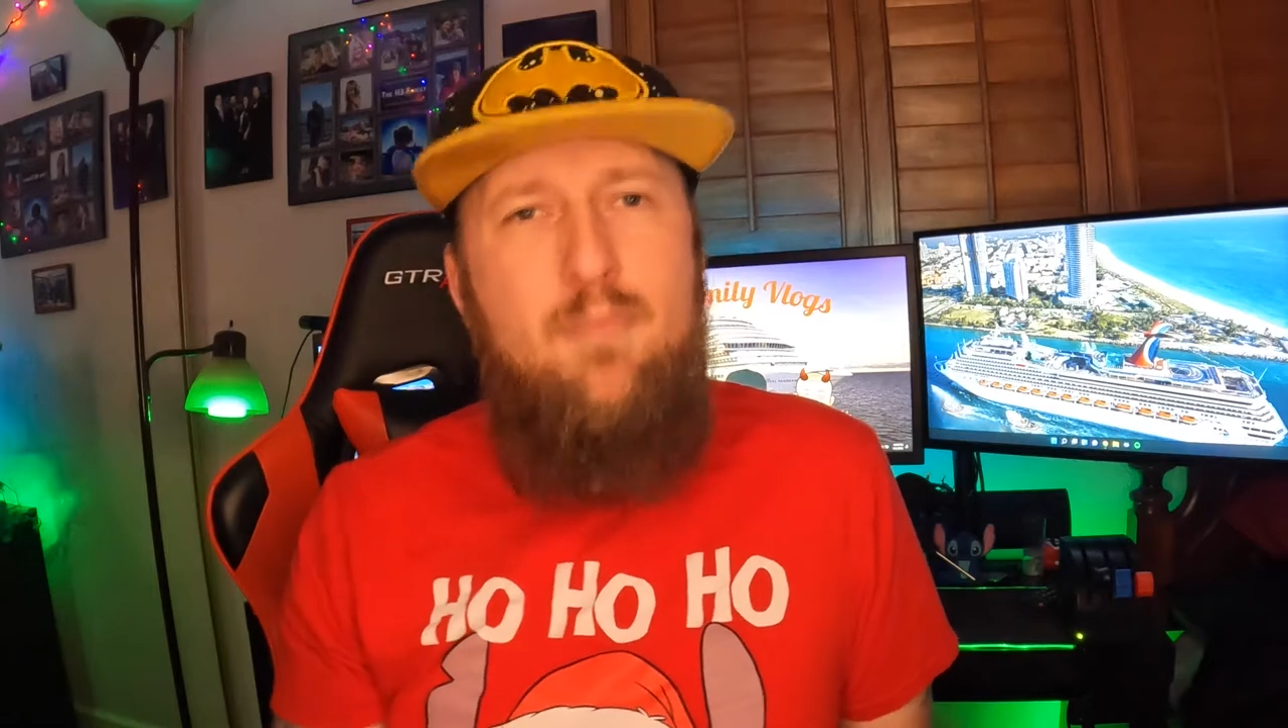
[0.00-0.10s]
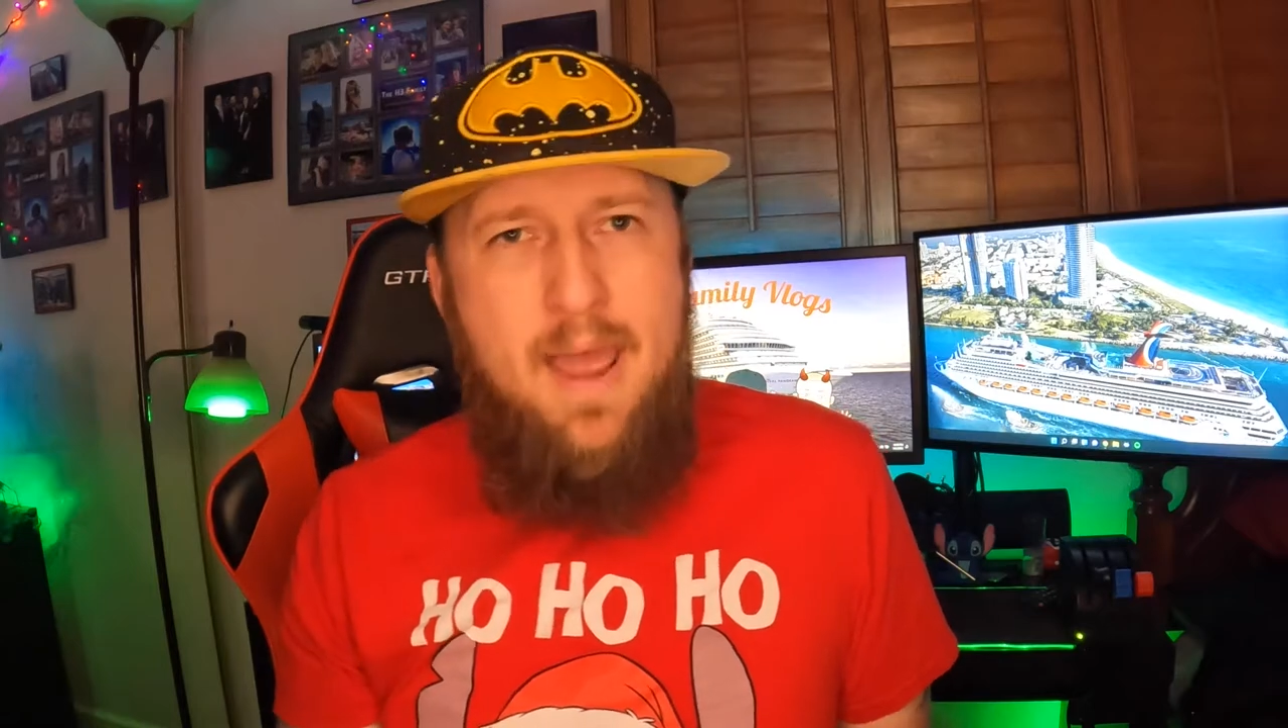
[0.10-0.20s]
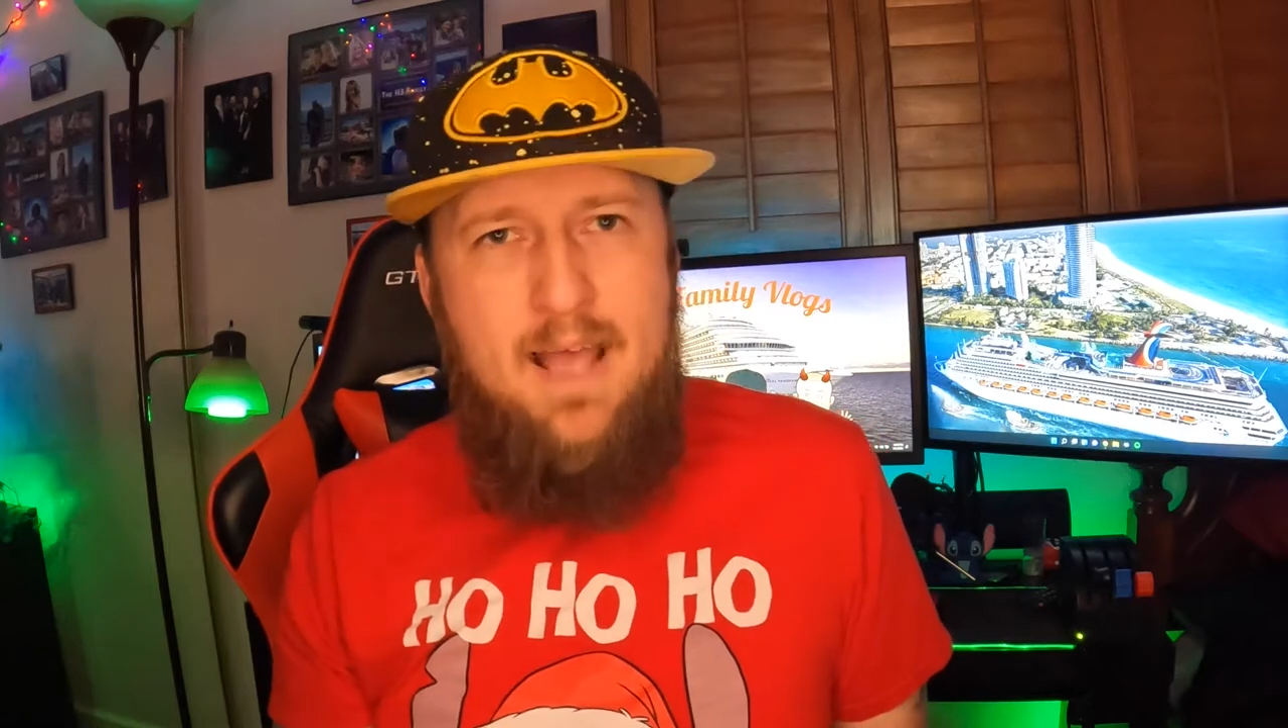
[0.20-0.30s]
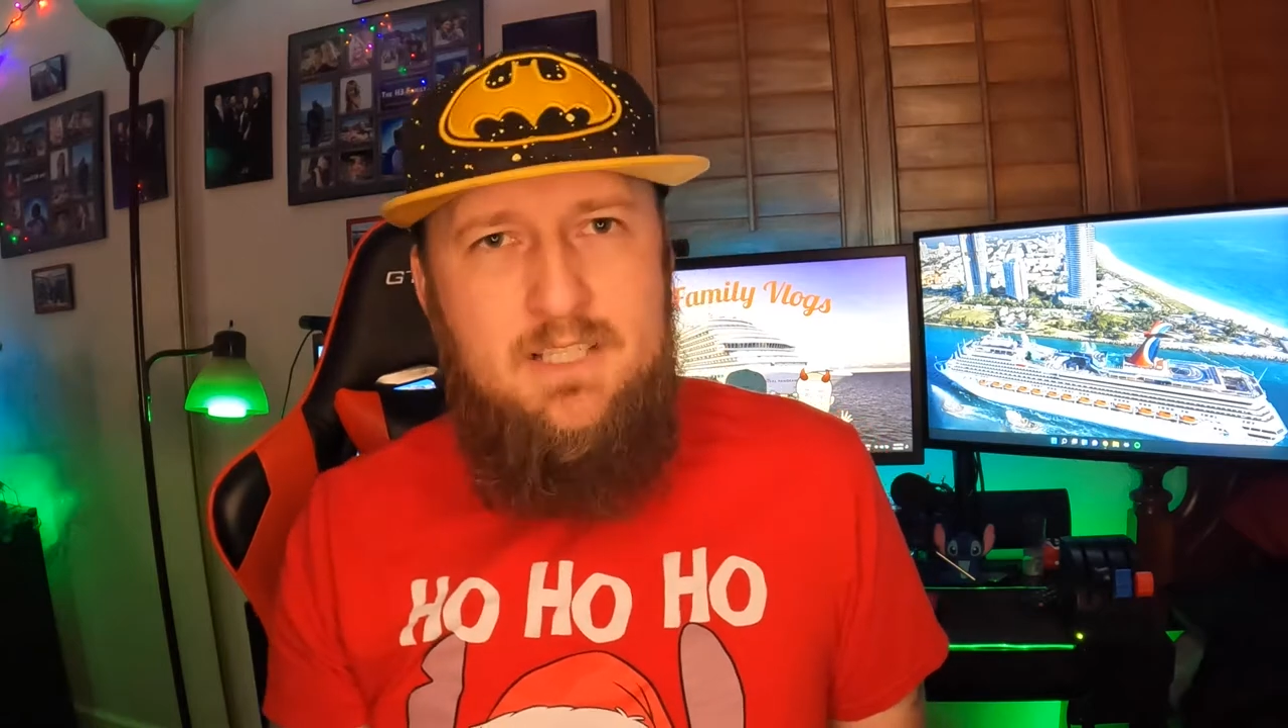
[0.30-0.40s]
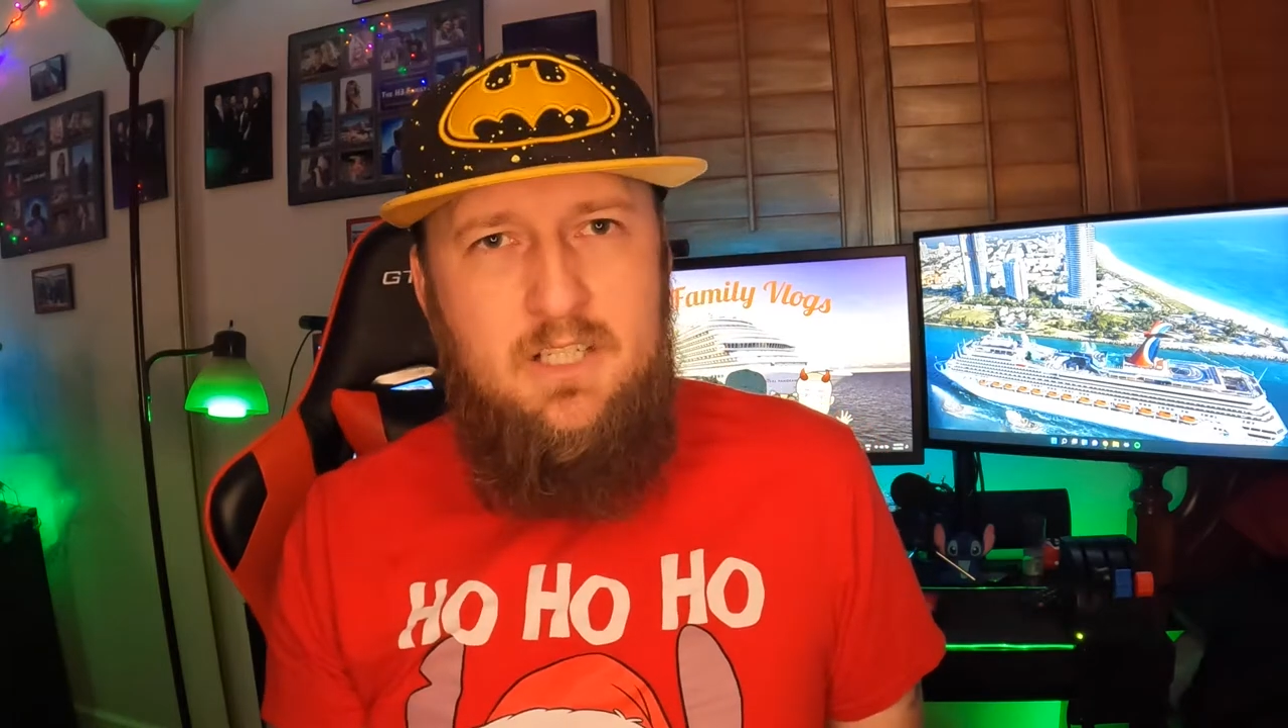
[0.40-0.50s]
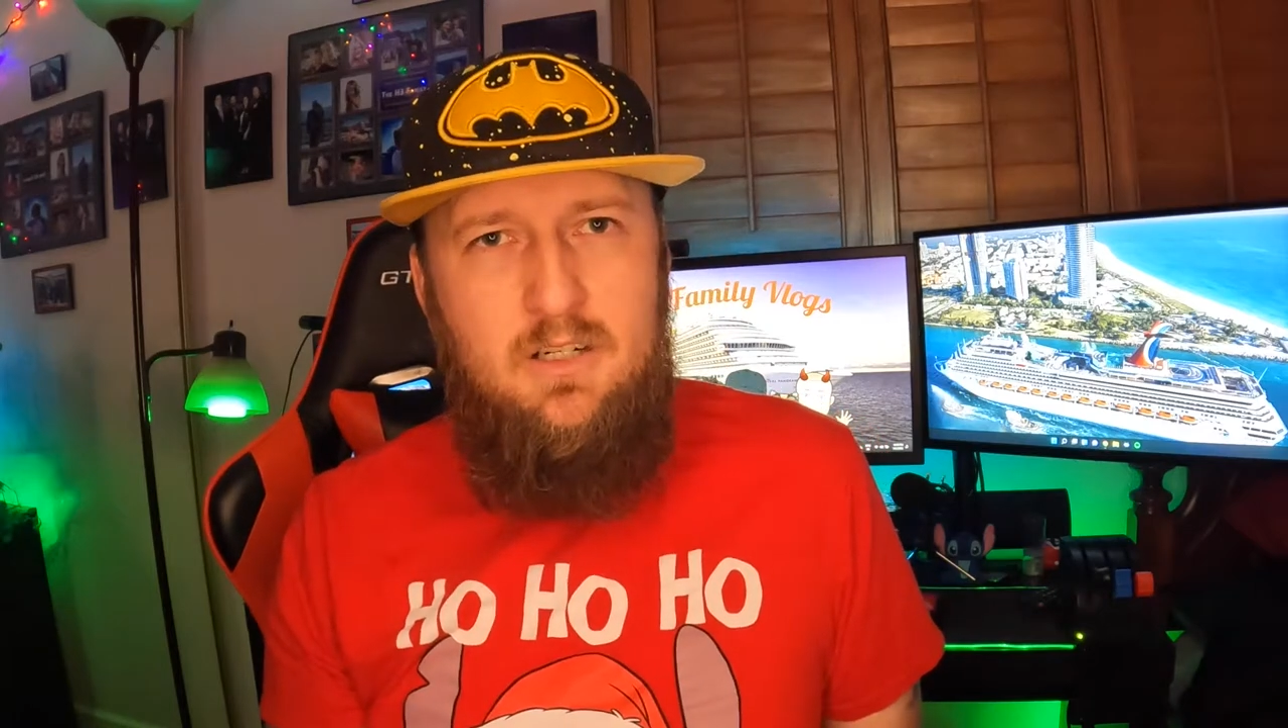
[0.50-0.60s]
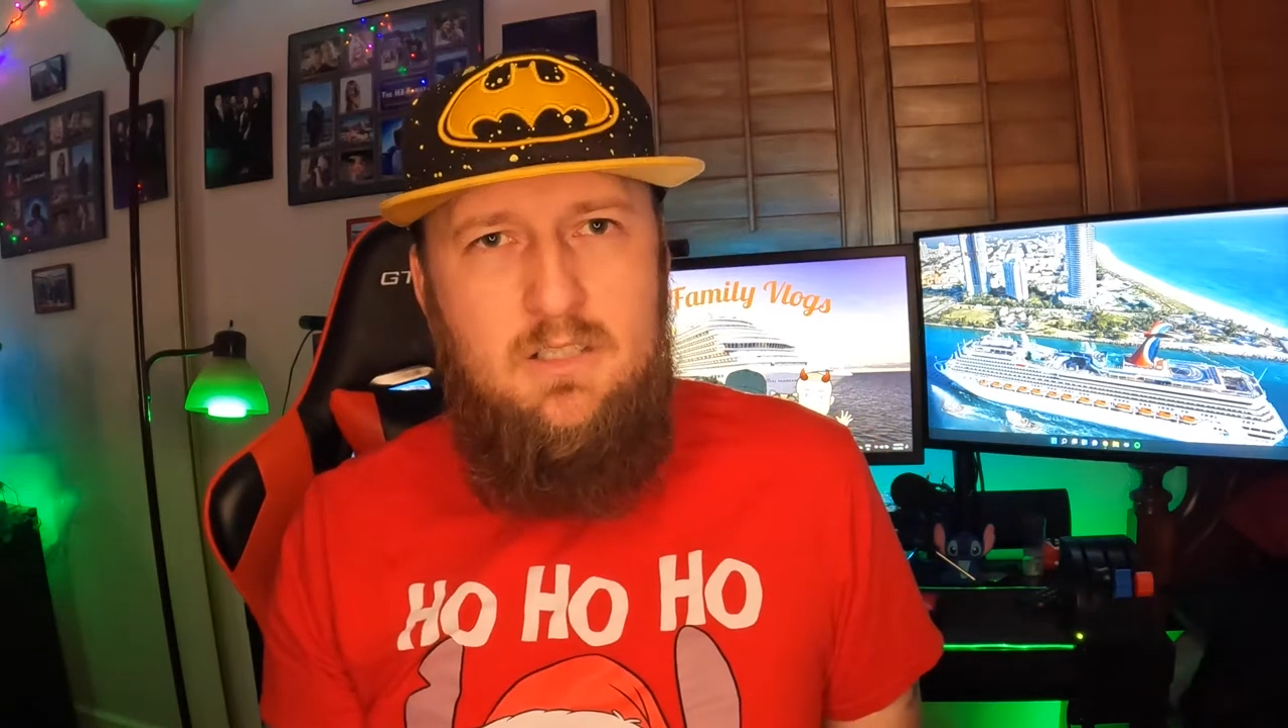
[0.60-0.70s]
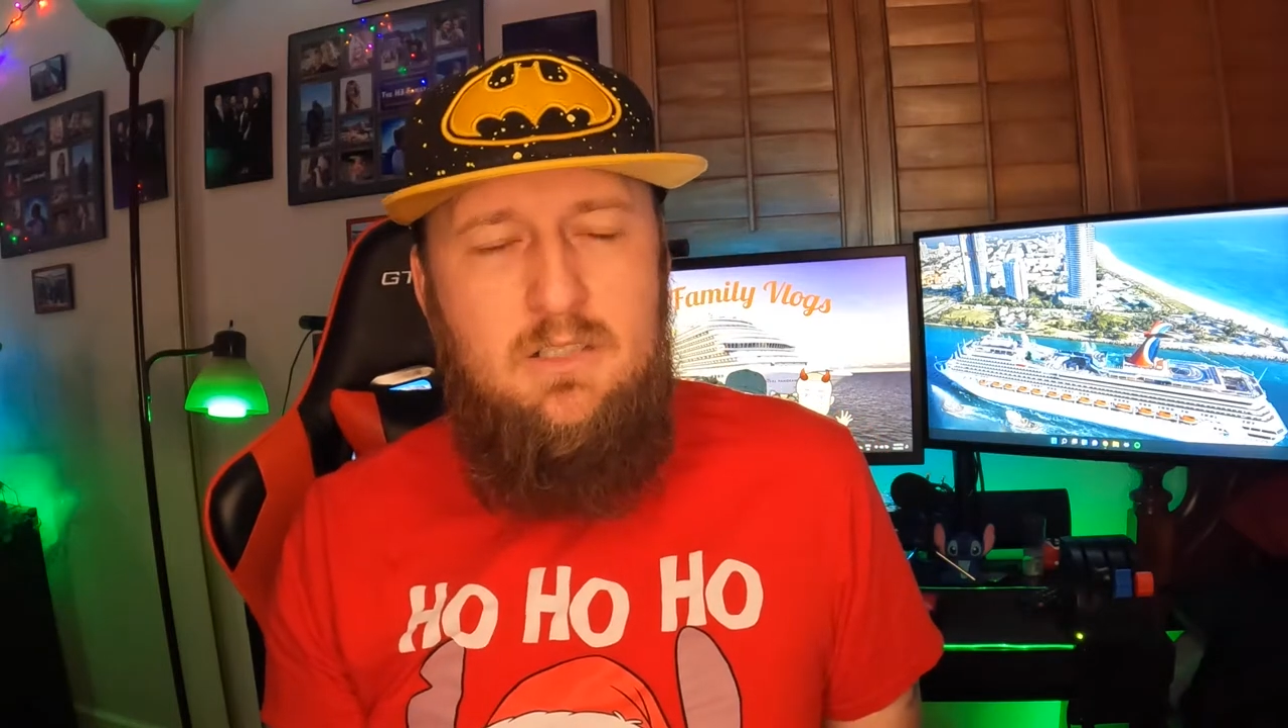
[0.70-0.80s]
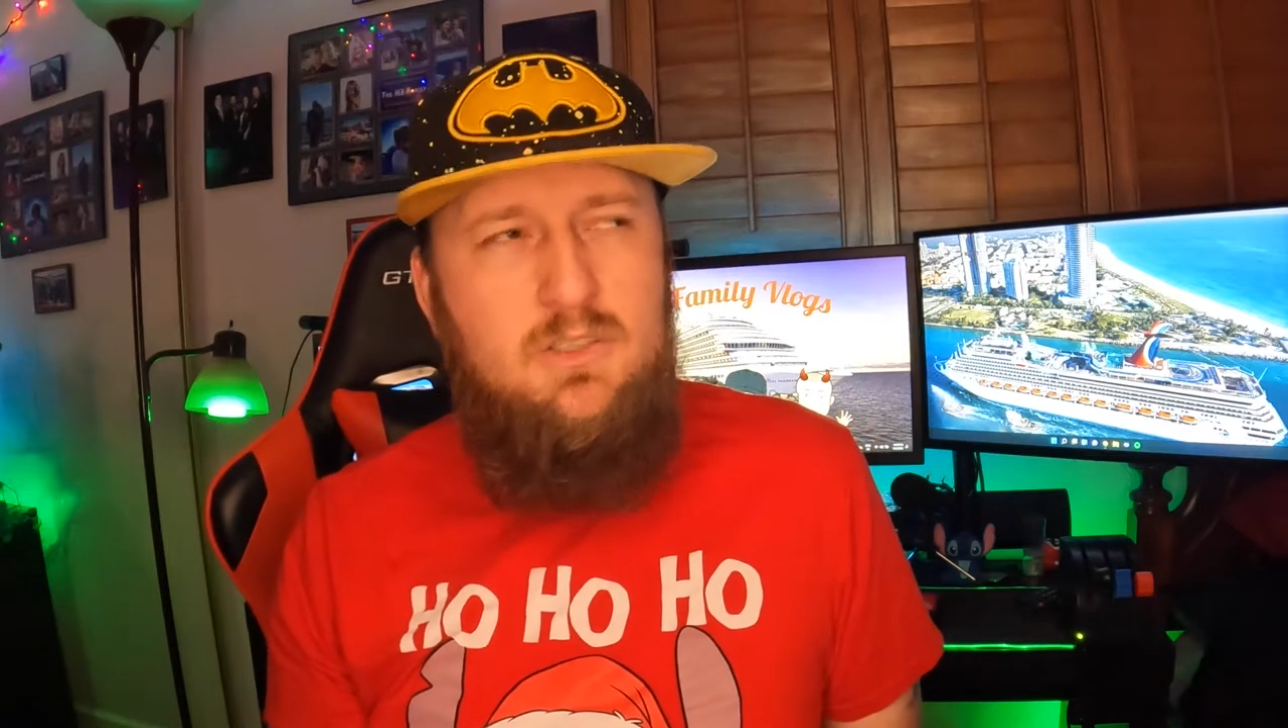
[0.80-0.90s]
passengers.